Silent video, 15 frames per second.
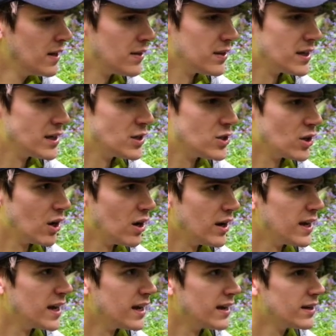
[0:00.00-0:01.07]
the shot
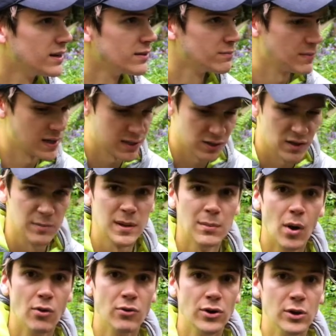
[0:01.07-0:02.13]
here, as there's a bit
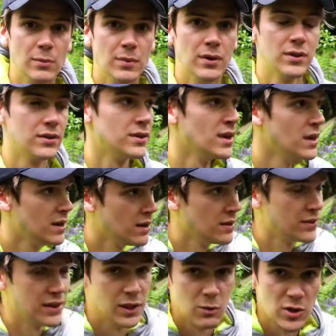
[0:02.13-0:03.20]
more room
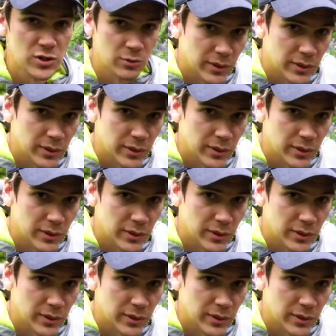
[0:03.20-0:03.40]
than there was